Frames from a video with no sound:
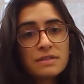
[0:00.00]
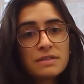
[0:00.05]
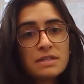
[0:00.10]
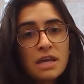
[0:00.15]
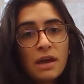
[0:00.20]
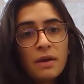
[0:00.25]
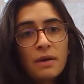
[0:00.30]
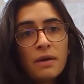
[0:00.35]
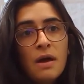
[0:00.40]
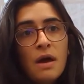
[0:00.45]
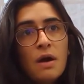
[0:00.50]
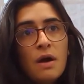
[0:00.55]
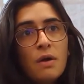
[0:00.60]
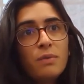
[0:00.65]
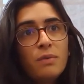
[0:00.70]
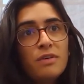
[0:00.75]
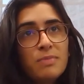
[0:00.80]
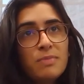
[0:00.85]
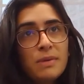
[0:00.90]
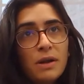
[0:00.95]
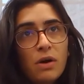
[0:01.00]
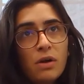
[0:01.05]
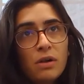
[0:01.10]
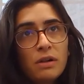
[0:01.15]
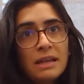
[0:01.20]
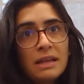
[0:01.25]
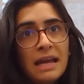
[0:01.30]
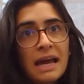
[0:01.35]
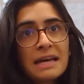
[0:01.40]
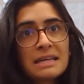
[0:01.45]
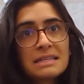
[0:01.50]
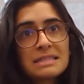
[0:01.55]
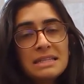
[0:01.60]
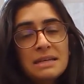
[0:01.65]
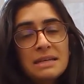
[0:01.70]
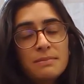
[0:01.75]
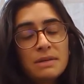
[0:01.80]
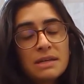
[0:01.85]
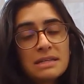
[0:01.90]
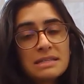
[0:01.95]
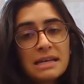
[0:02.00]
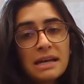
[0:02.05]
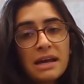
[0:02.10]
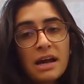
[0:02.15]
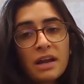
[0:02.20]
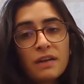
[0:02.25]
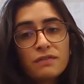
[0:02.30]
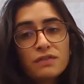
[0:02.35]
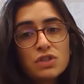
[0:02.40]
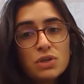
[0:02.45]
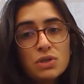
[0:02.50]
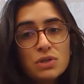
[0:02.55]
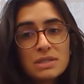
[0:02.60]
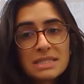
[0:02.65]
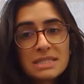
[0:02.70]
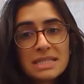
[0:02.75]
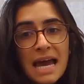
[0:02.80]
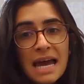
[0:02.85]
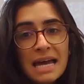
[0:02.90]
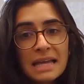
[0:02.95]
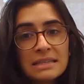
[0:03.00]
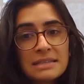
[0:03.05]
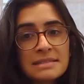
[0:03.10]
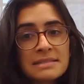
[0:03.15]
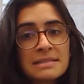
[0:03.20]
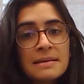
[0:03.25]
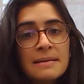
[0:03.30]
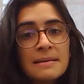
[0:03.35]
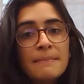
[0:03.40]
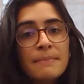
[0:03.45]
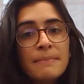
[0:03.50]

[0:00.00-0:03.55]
So we've been holding our steepeners in kind of twos, tens,